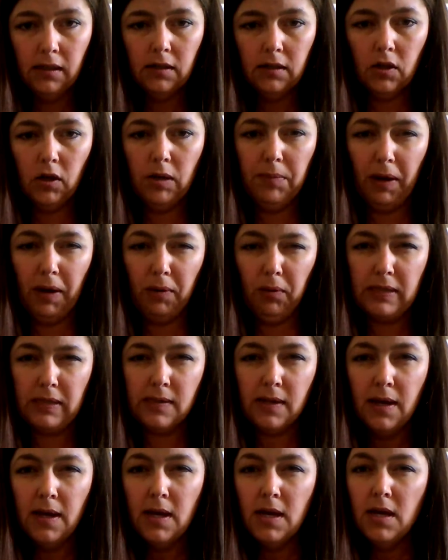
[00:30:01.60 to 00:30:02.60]
going by ones,
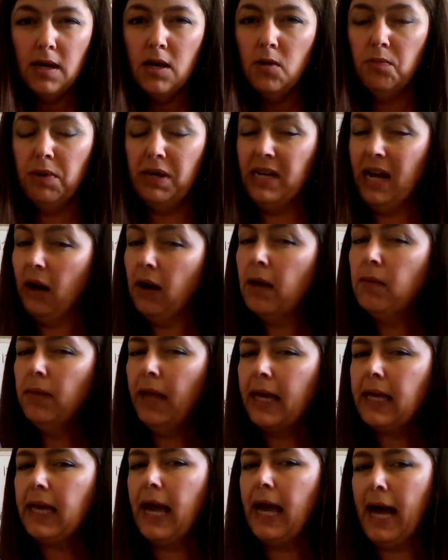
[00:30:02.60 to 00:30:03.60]
but now I'm
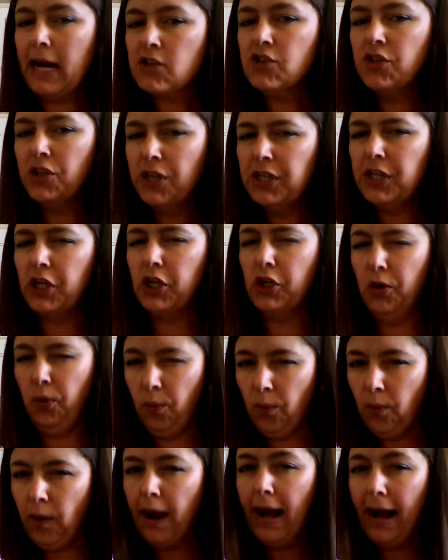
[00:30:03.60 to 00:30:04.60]
like actually going to
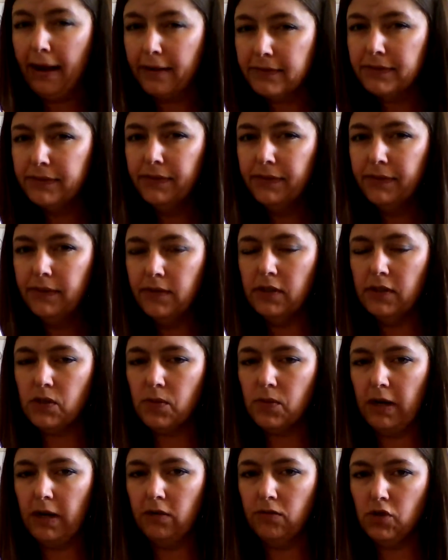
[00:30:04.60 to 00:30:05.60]
graph this
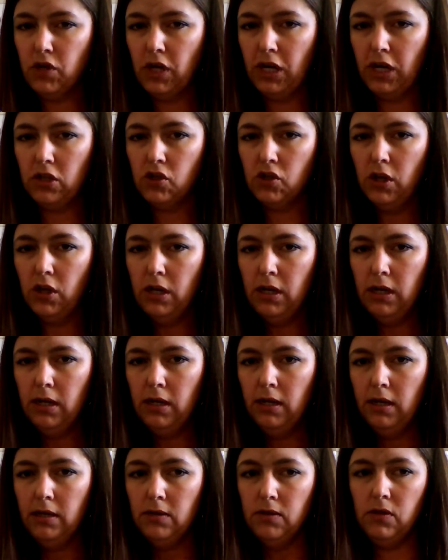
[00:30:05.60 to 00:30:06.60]
rate of change.
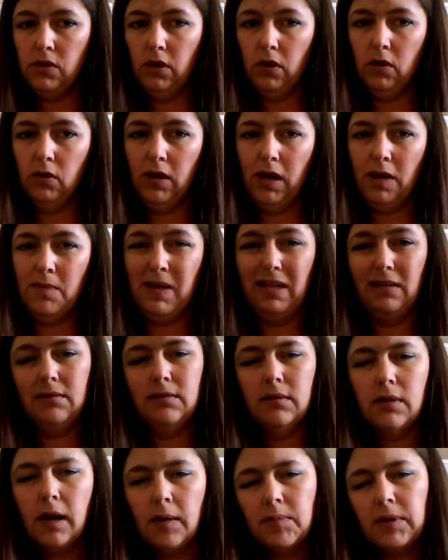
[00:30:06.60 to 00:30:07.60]
So, I mean,
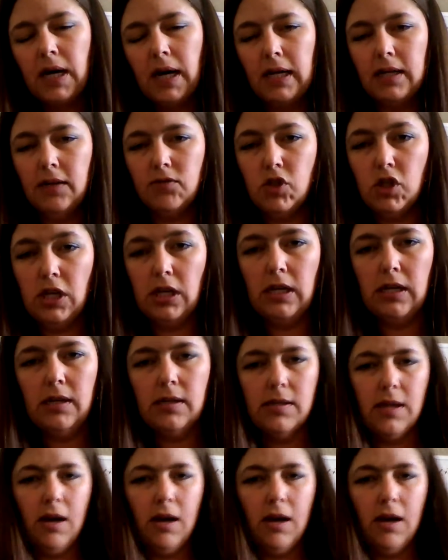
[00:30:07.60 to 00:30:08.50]
I'm kind of cheating because I